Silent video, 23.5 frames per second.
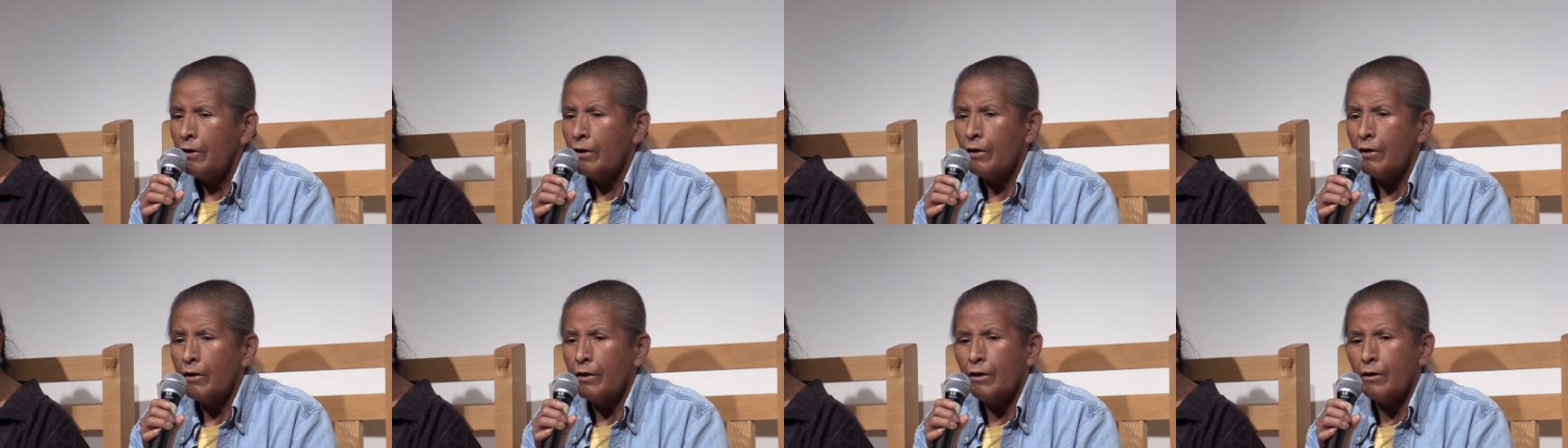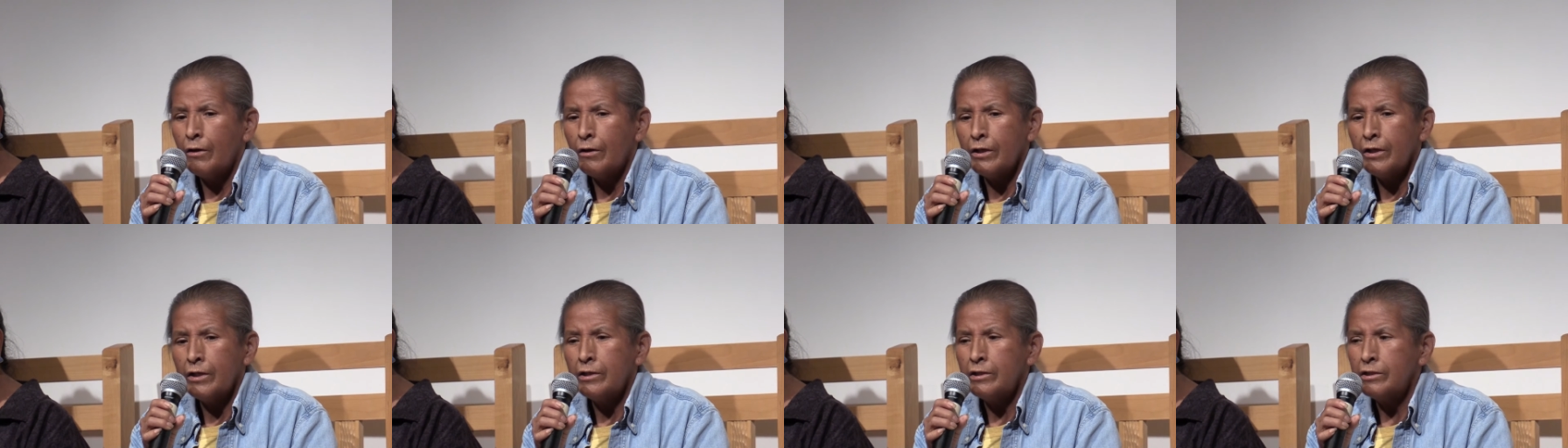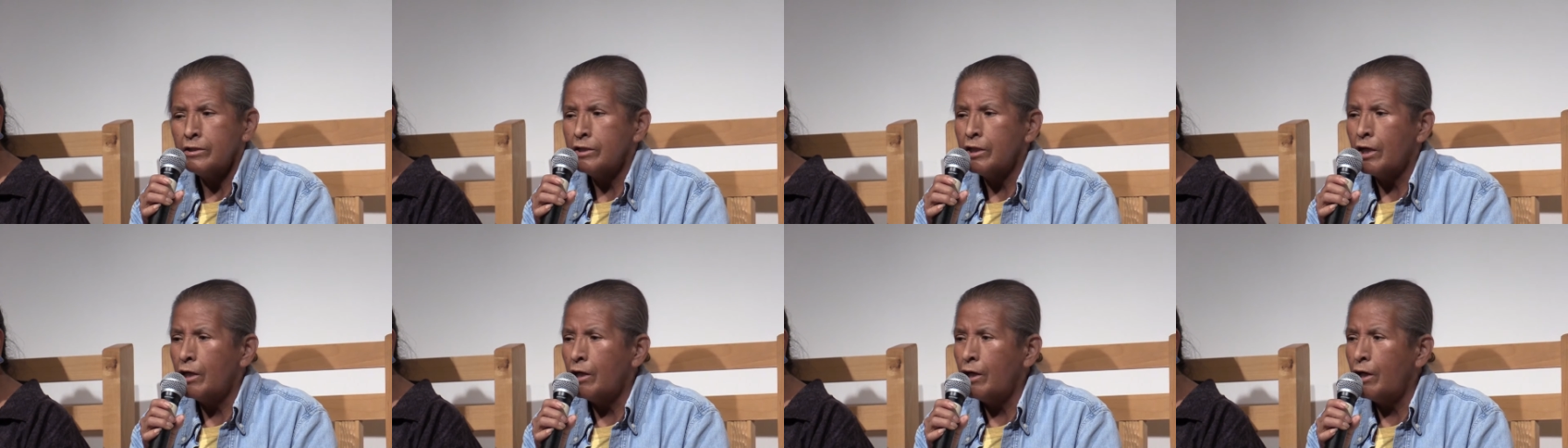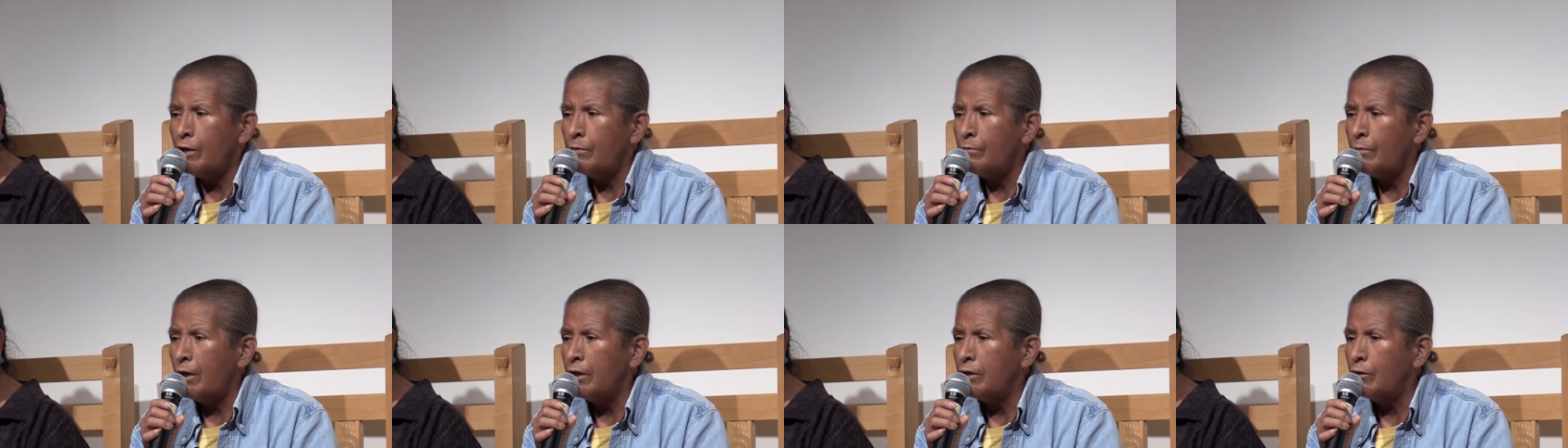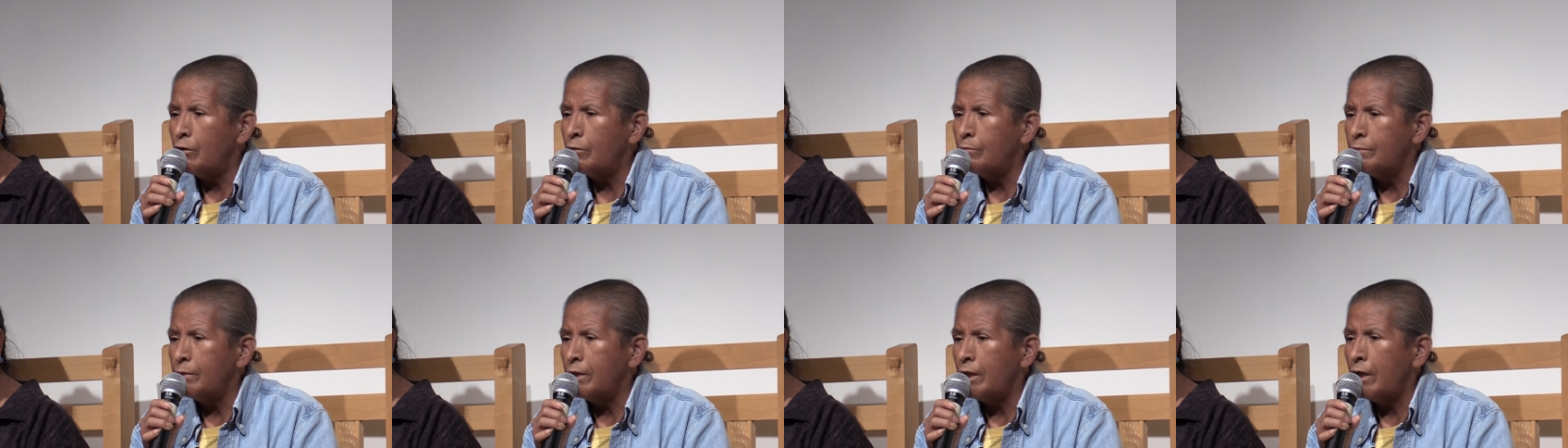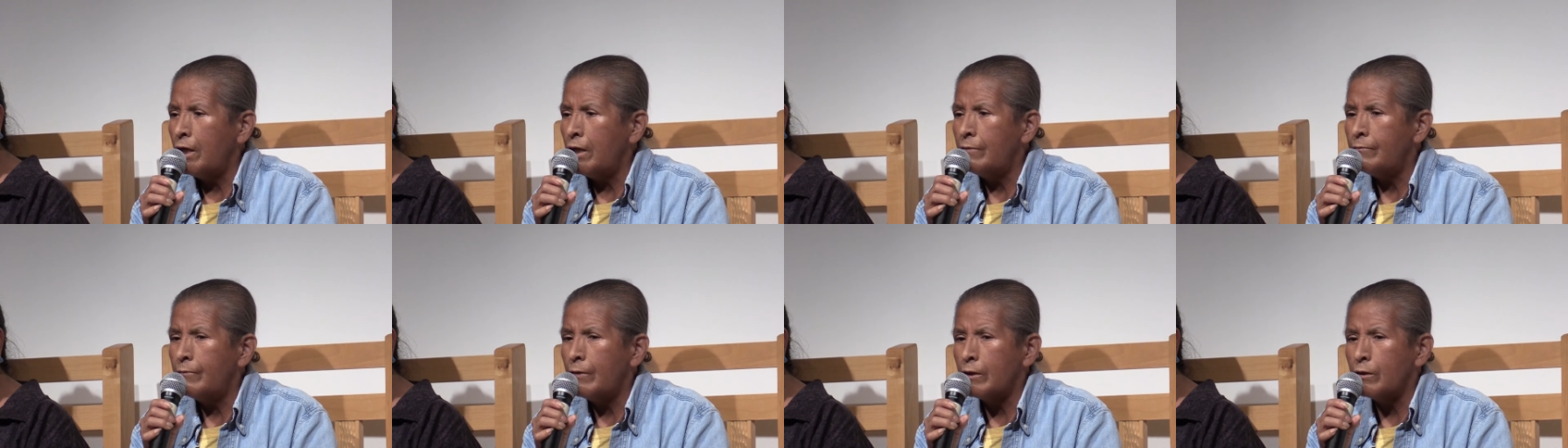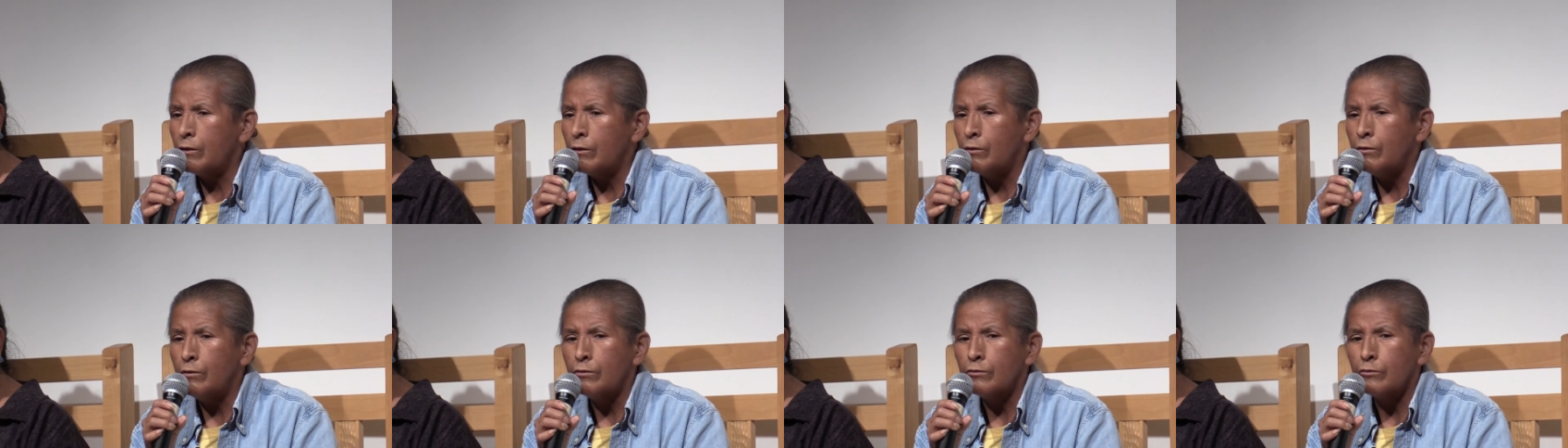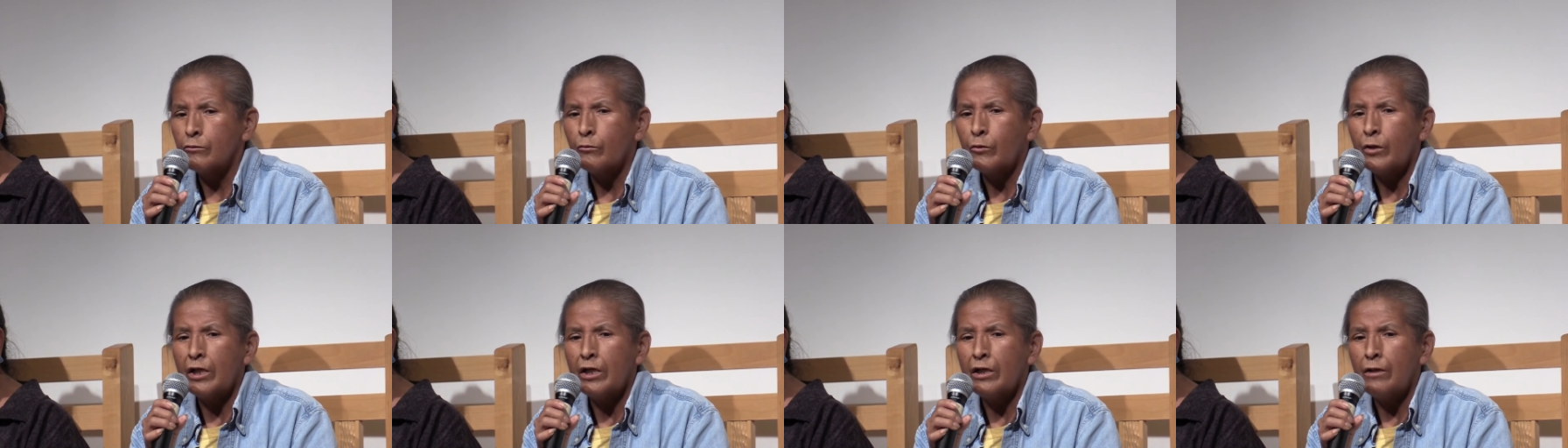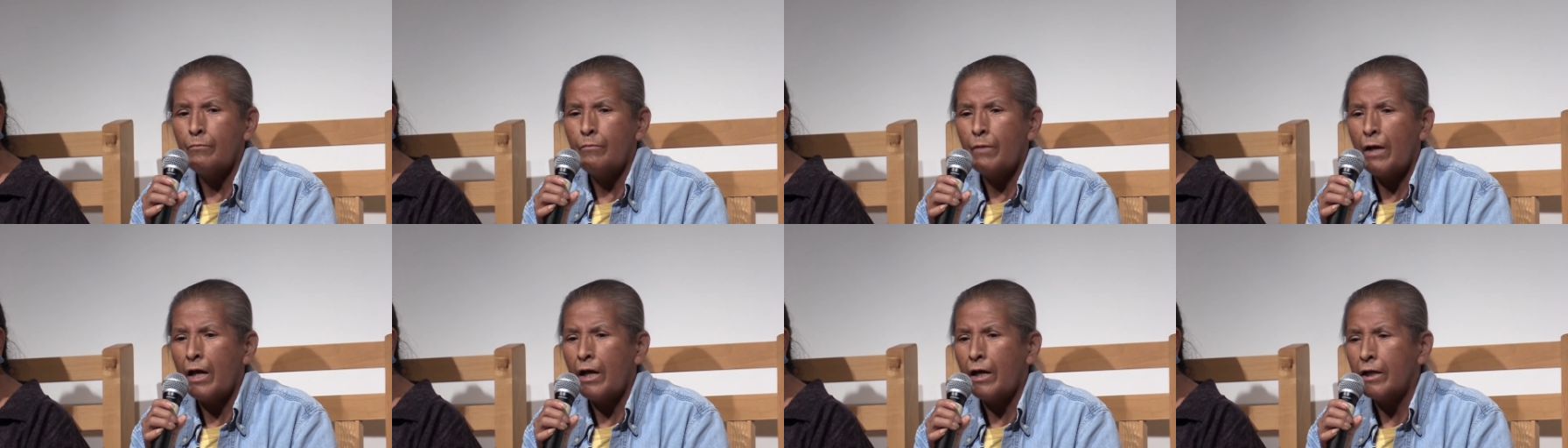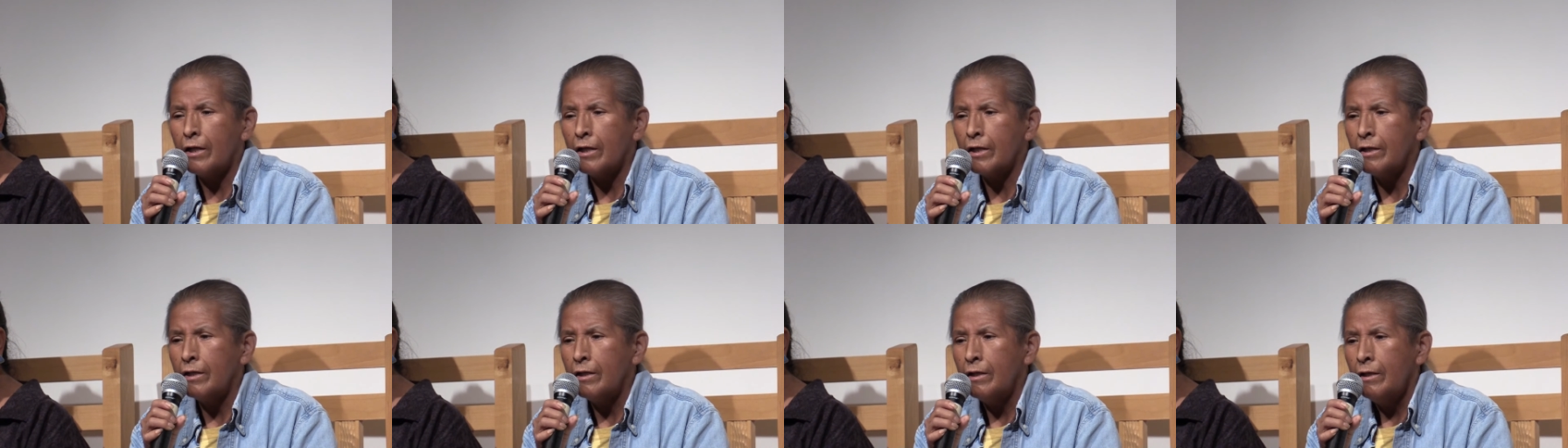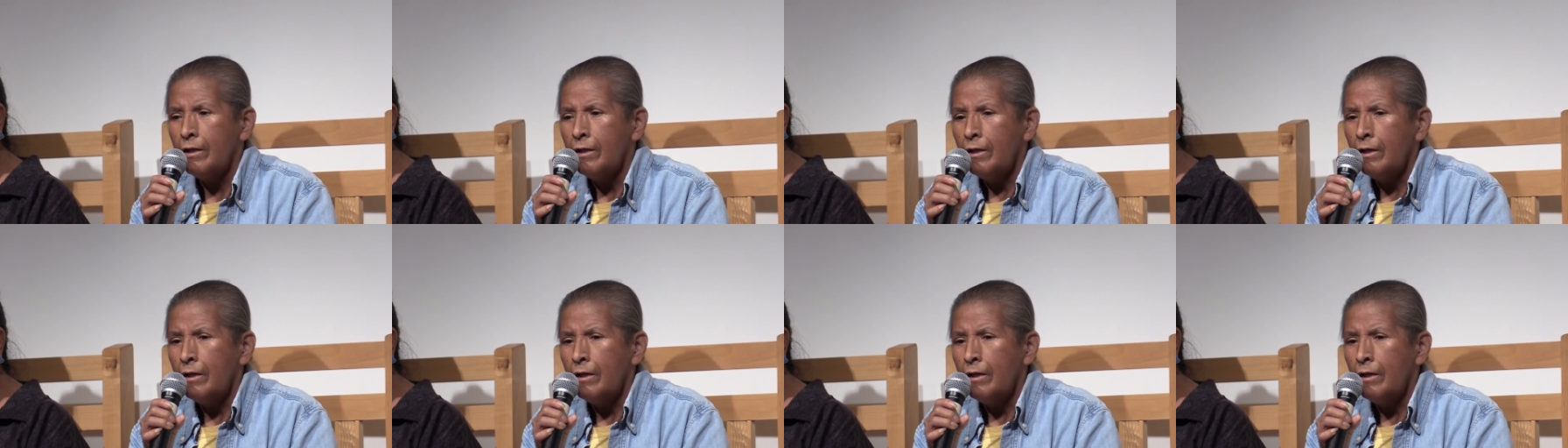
Uh, in time, I hope to have our old well back,